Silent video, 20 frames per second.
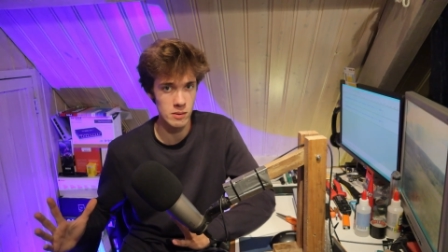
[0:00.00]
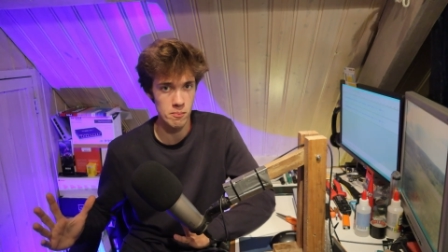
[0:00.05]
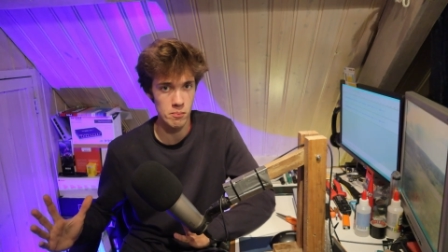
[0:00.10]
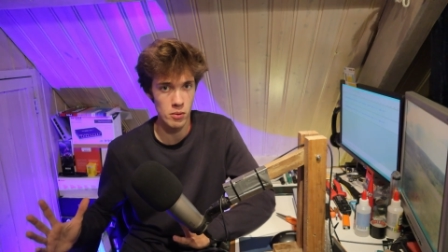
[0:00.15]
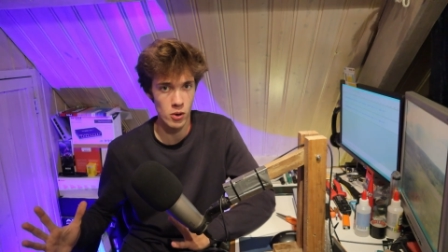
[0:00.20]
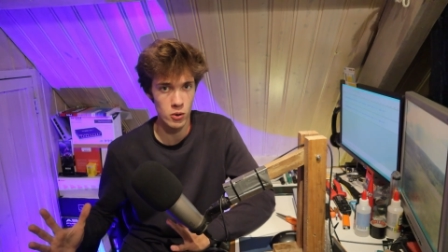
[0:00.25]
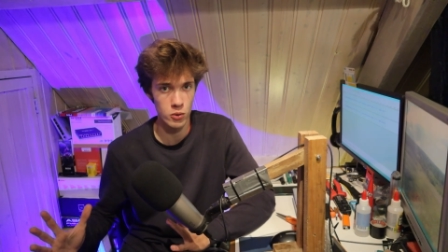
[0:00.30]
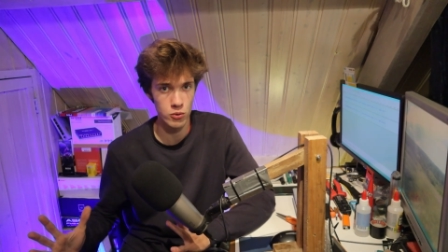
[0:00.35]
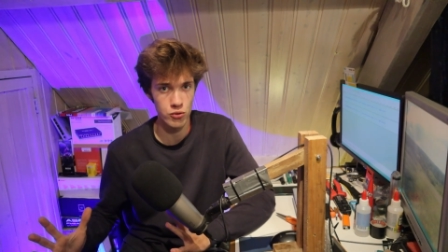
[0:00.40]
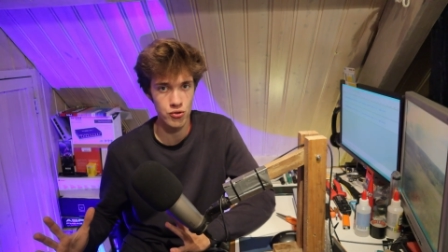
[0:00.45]

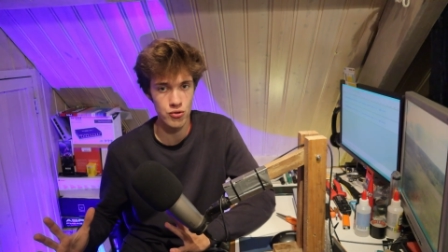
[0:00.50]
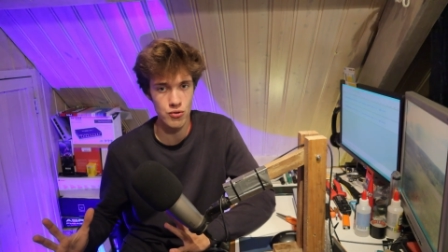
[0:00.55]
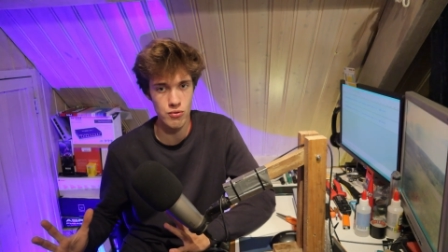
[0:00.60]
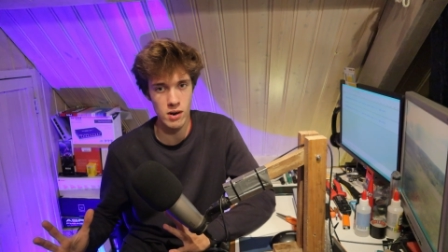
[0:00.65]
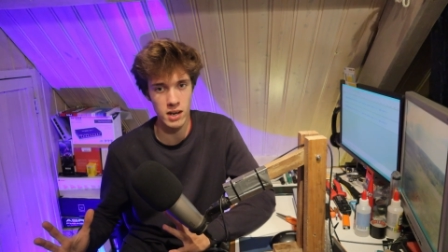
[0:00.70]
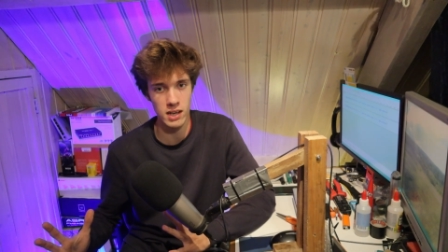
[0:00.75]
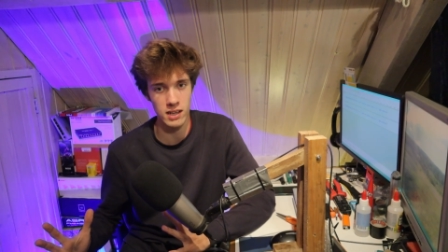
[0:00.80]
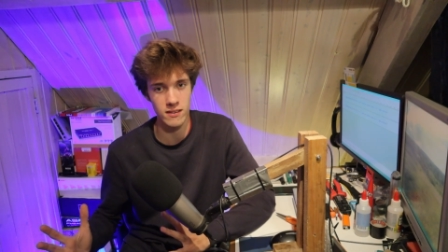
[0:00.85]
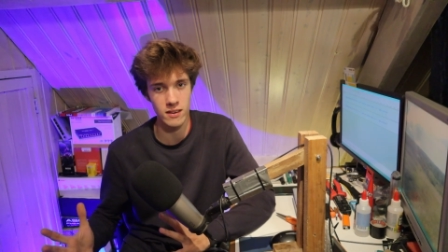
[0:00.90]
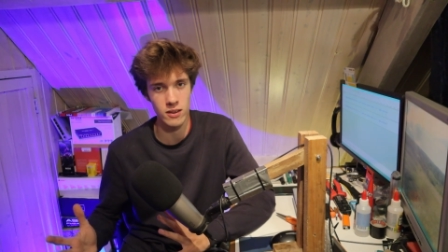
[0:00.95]
pulse
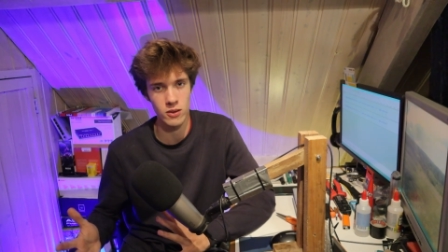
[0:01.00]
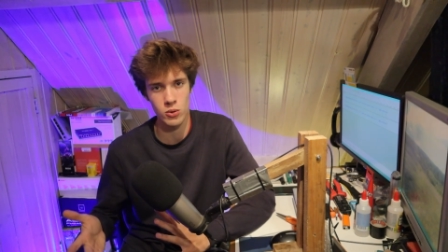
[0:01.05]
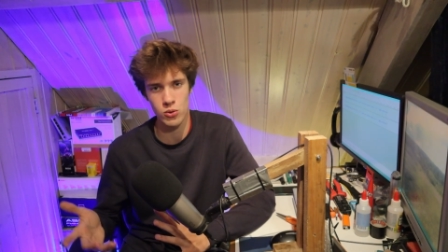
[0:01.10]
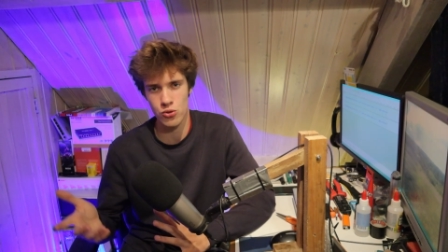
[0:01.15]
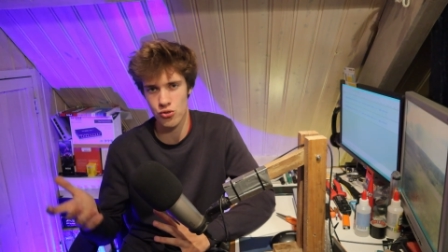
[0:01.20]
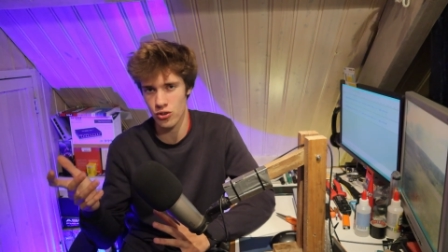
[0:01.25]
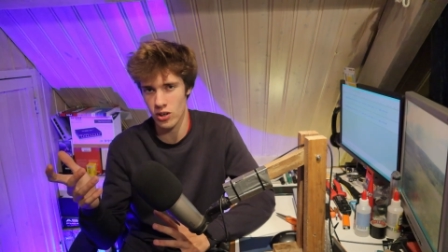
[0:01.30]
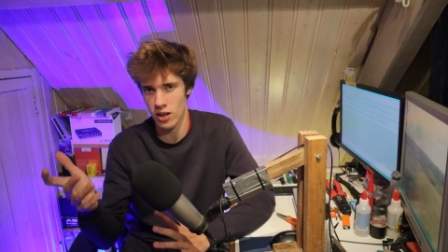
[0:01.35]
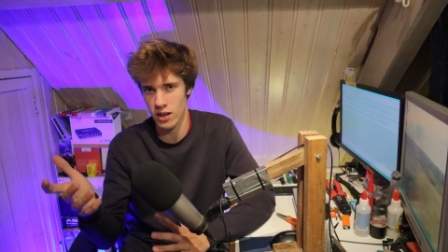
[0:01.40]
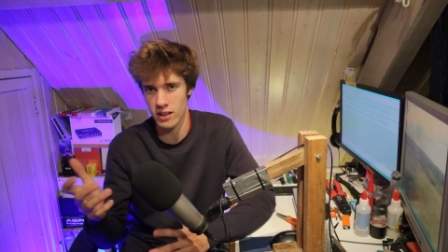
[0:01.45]
train that
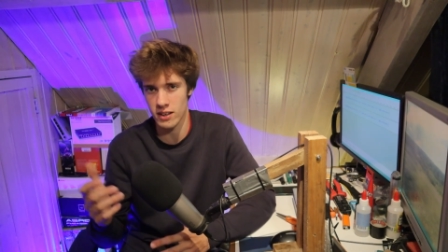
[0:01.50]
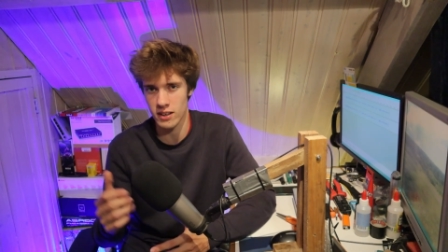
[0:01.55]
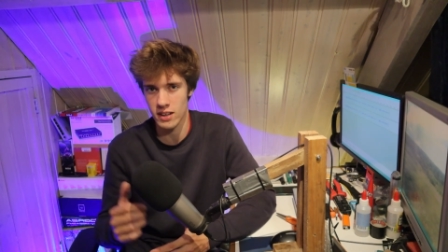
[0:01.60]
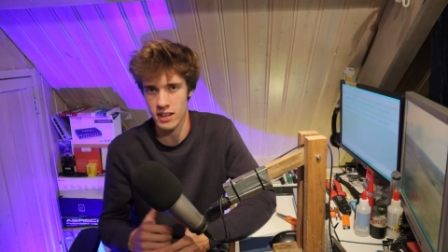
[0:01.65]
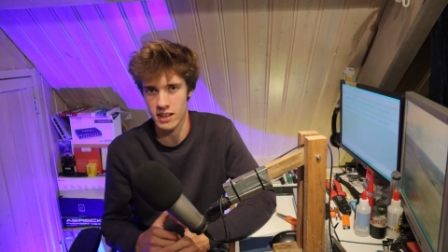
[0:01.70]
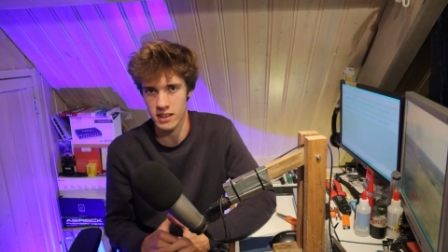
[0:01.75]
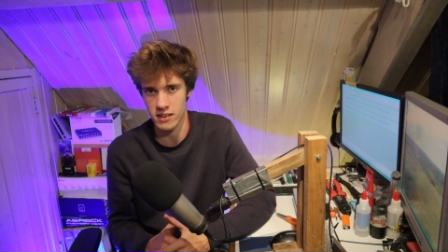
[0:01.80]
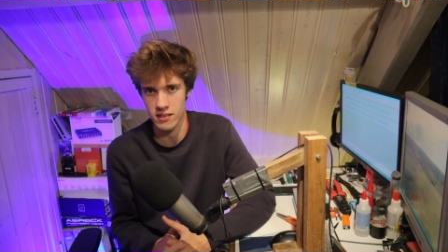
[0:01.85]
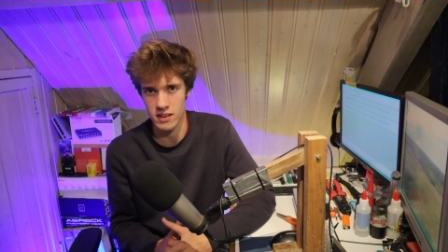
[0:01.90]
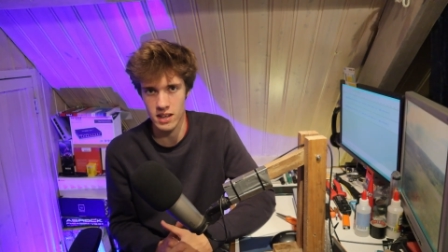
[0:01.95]
looks kind of
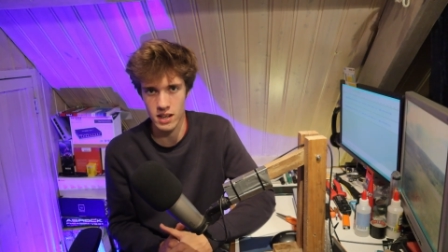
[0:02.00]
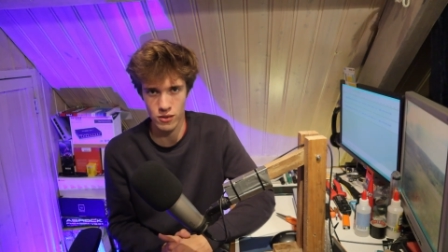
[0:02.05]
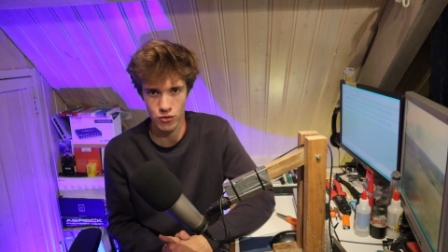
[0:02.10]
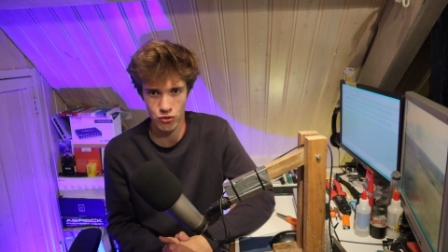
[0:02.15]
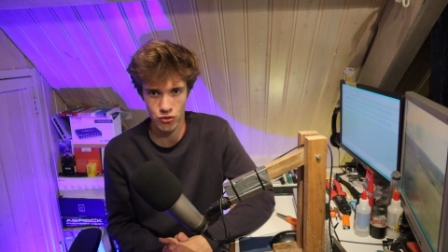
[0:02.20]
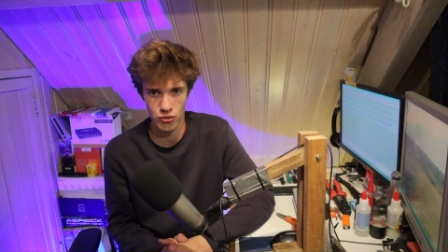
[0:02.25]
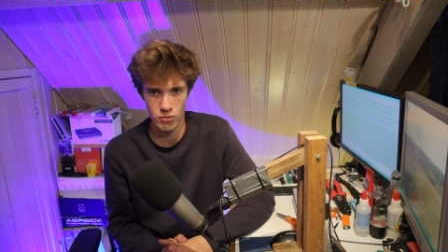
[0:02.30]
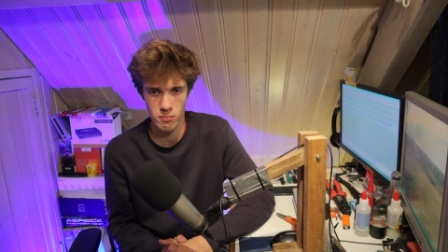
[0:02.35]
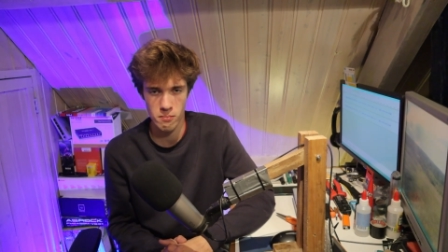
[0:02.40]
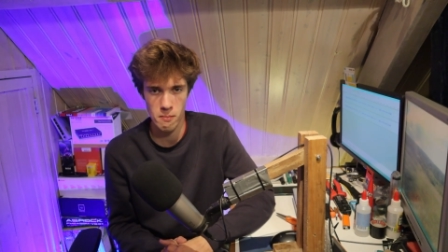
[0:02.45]
like
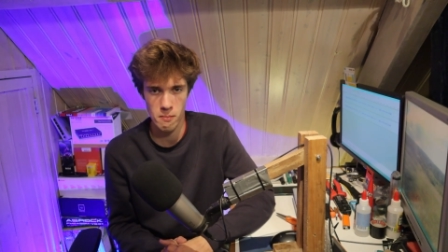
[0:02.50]
this.